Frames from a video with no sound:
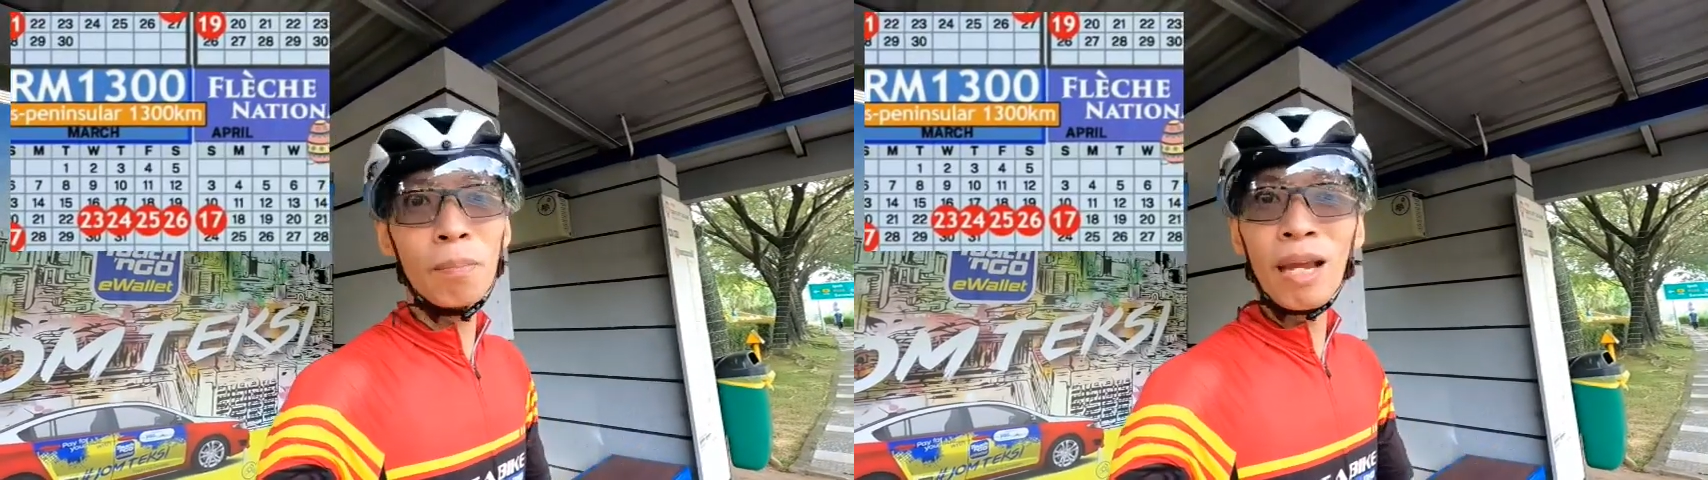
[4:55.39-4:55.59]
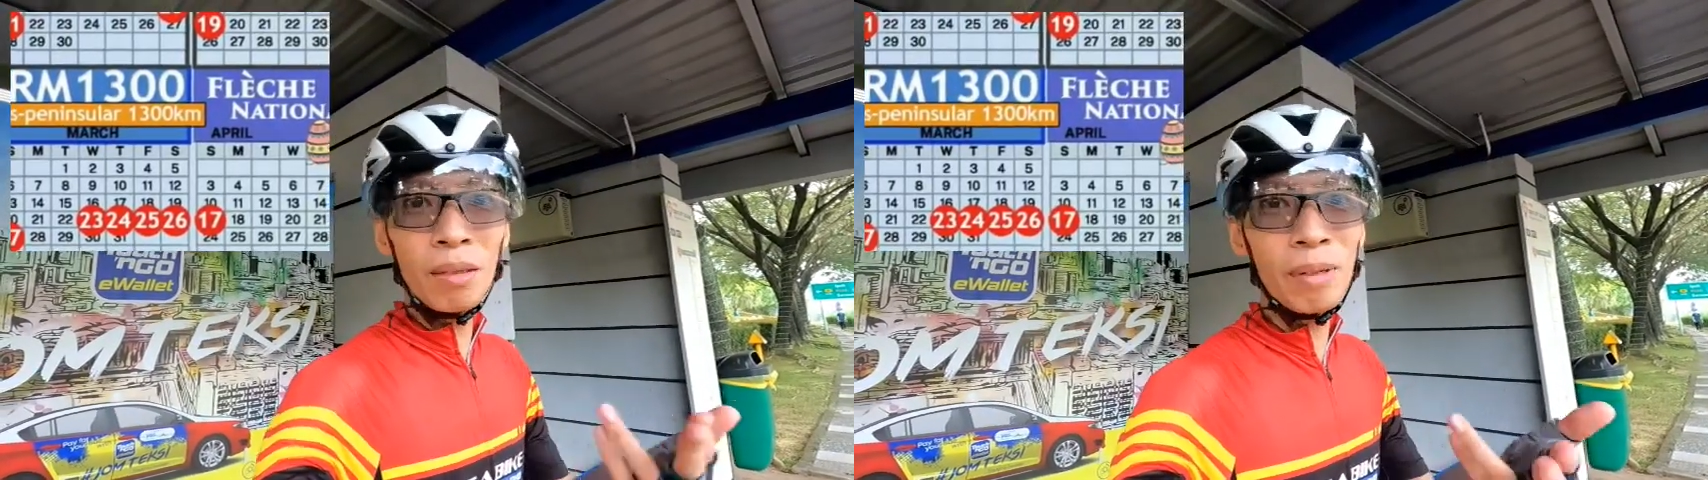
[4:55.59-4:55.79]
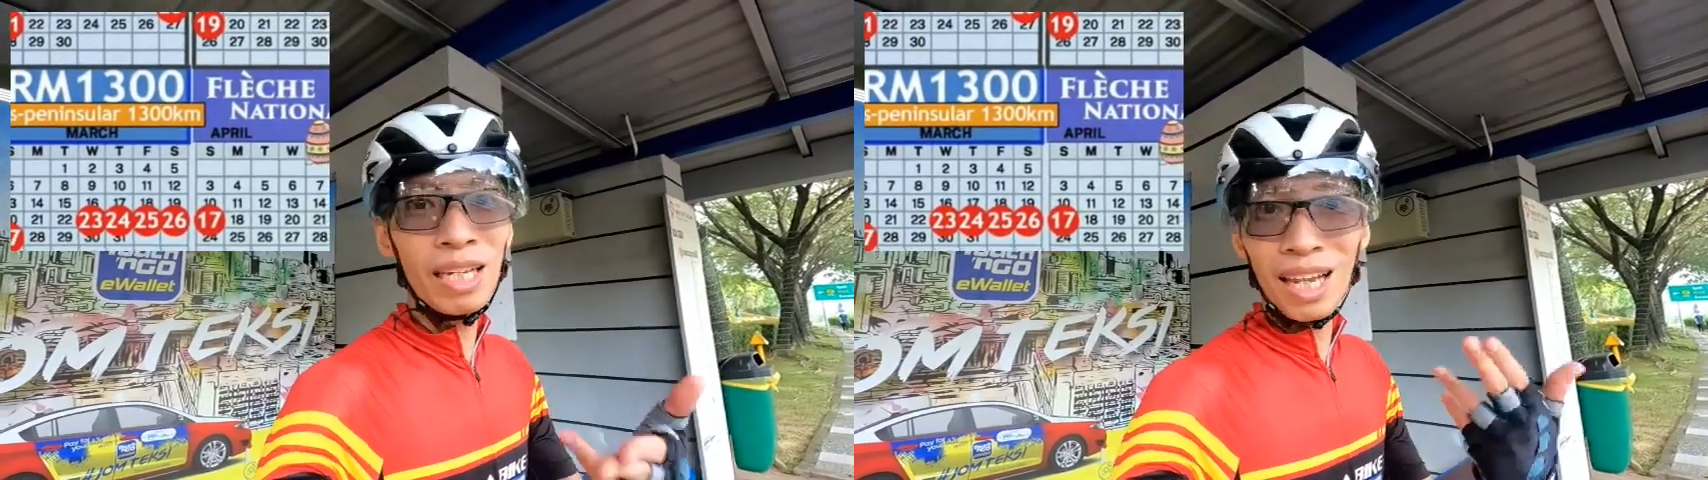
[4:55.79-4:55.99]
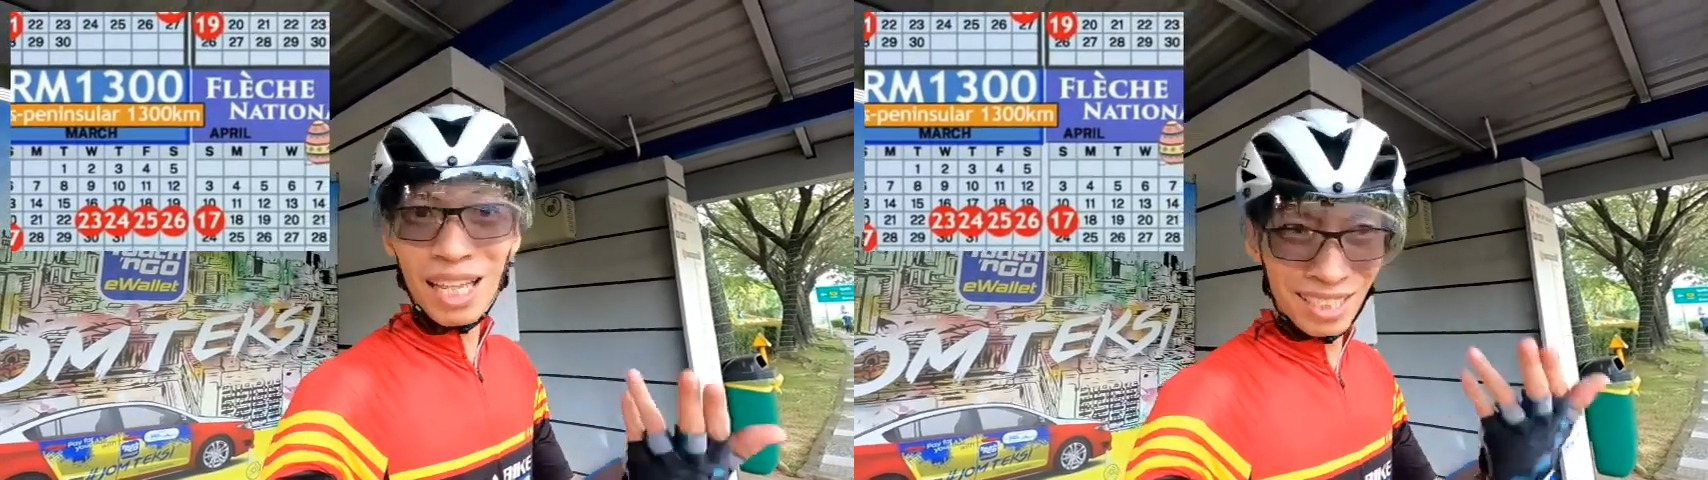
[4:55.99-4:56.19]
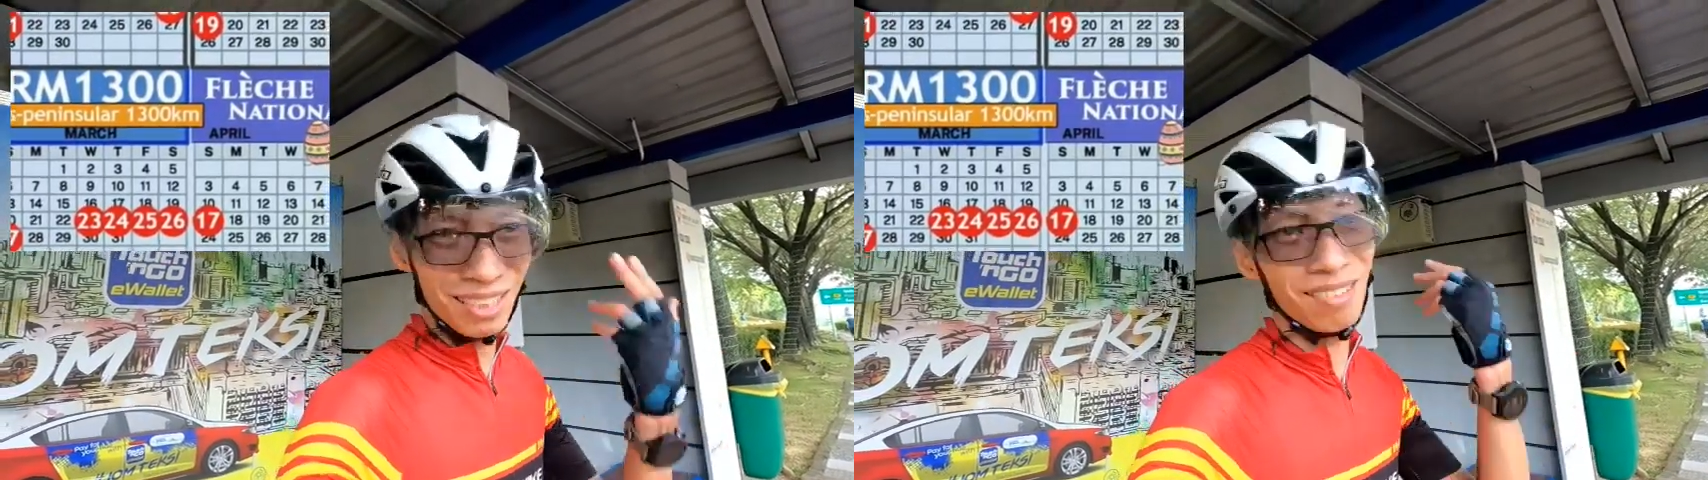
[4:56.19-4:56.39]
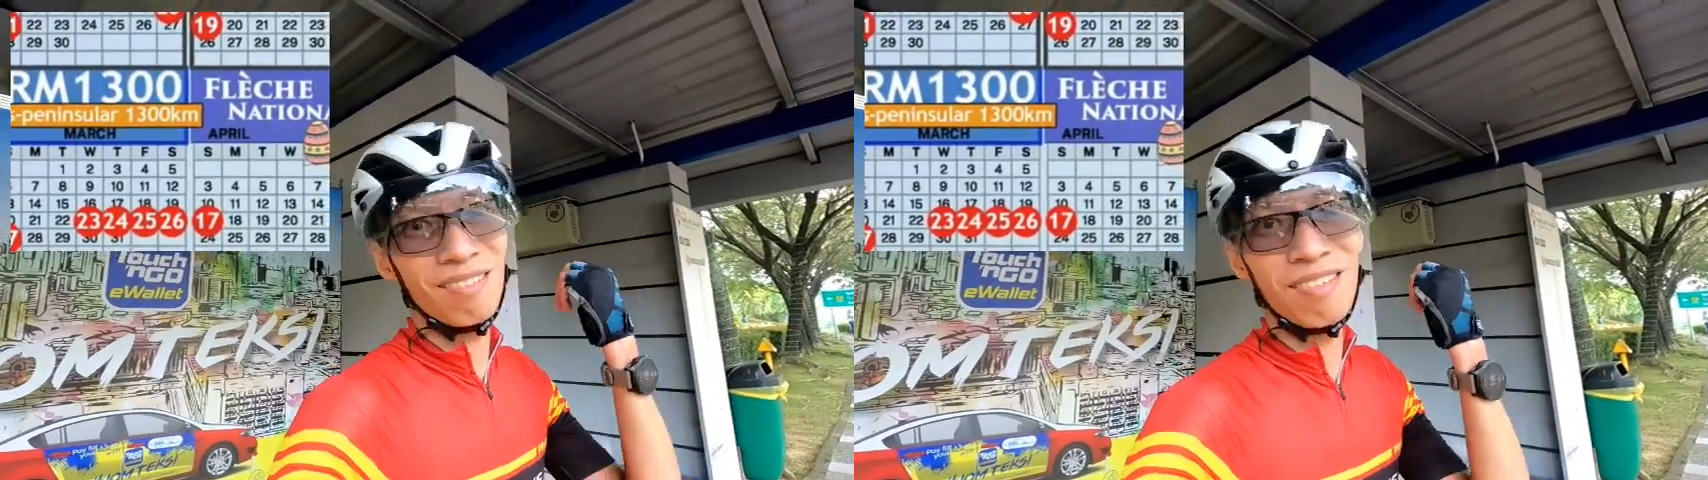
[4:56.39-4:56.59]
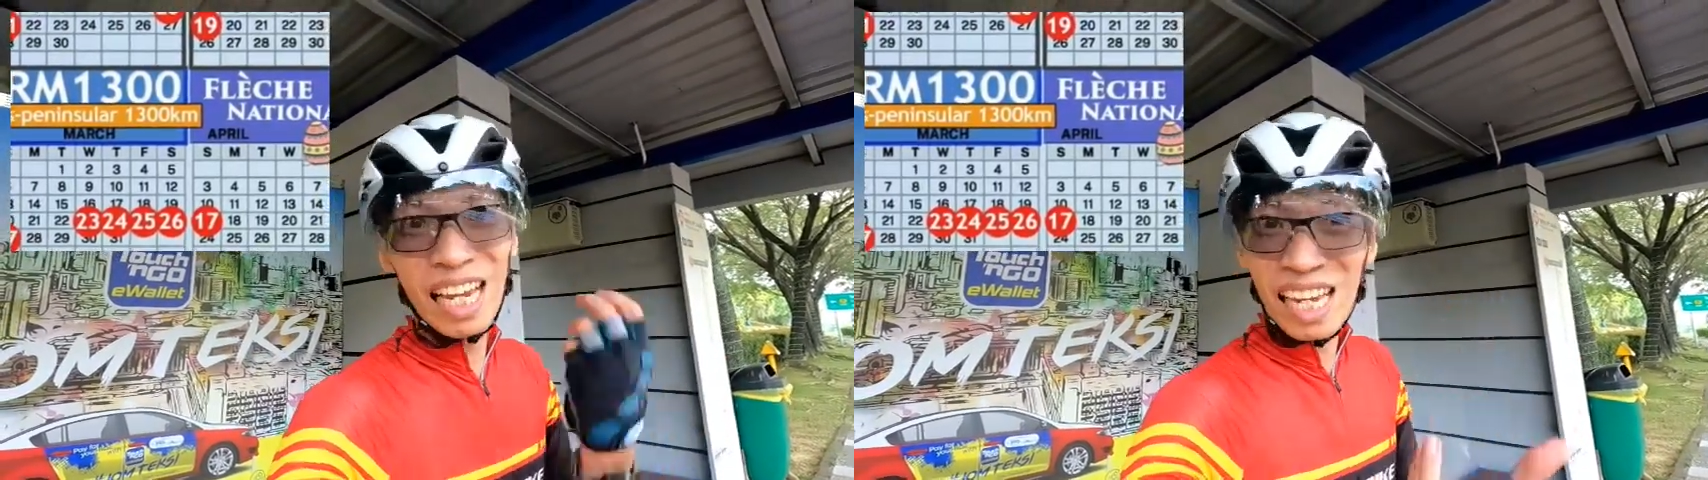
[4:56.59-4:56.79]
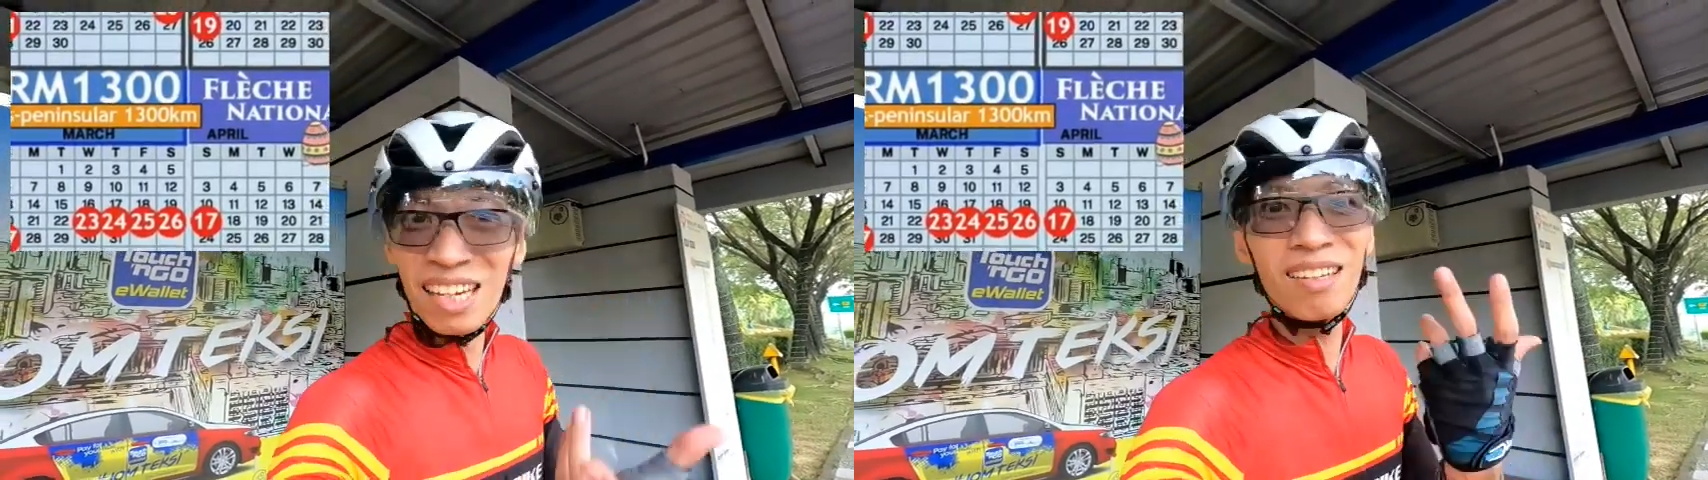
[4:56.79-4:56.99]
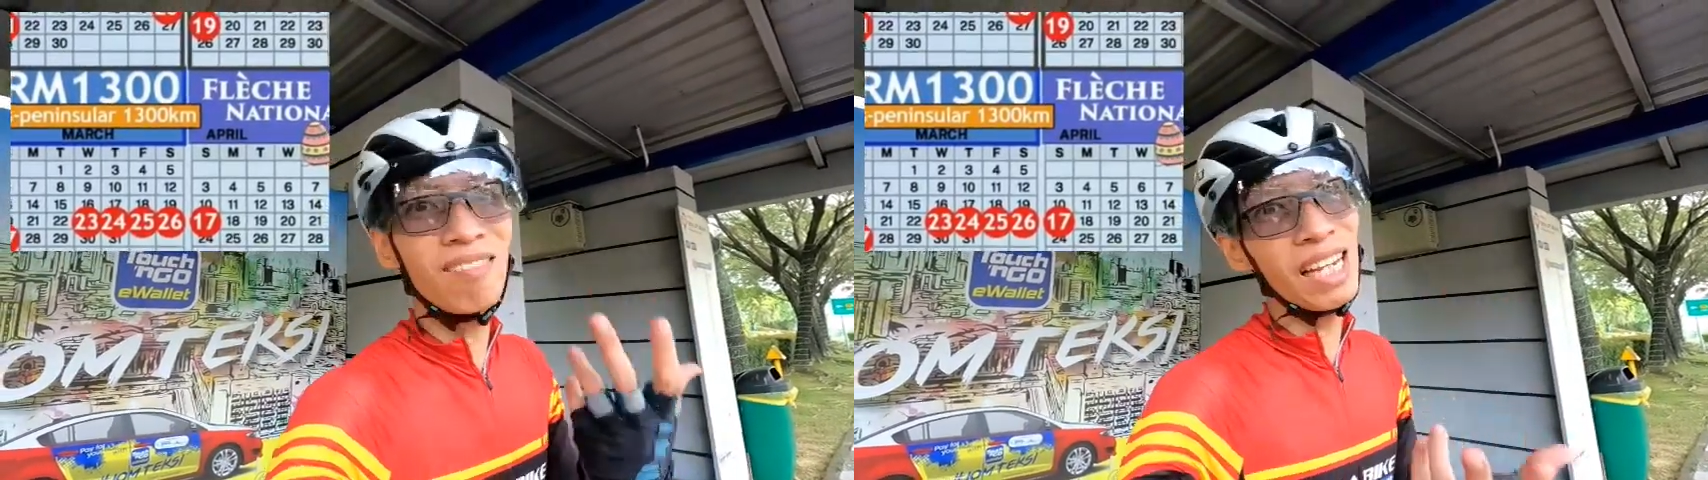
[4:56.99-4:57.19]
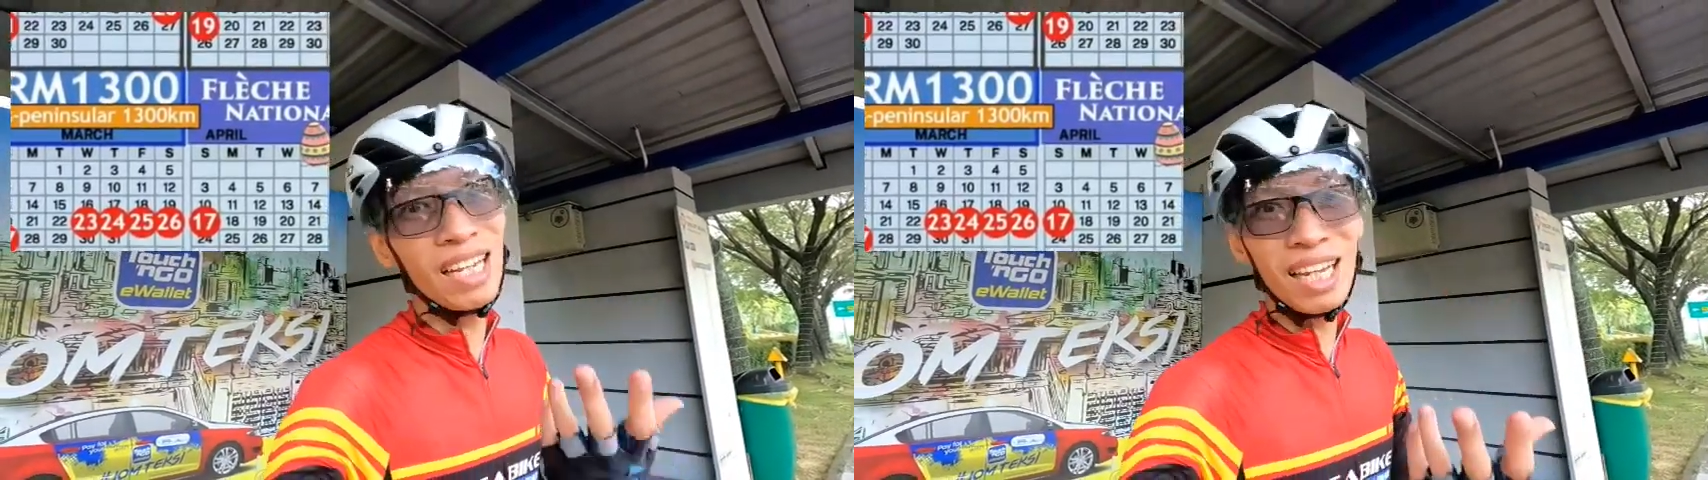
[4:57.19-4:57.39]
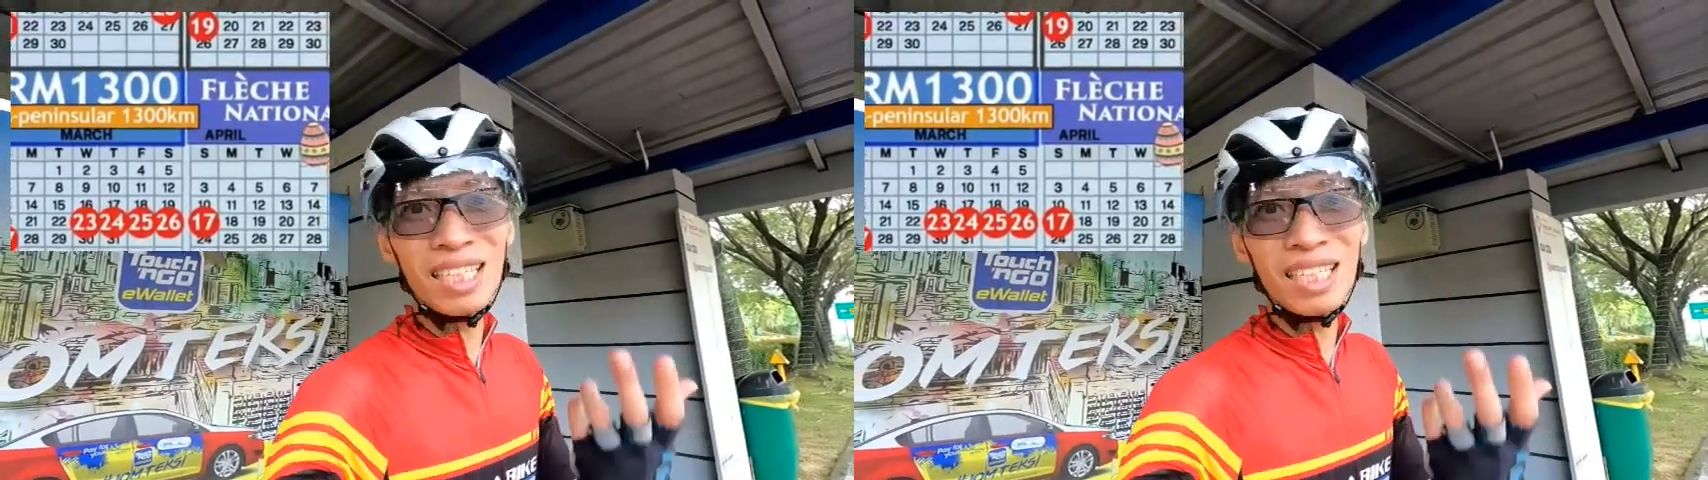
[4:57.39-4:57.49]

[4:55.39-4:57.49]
pandemic gets really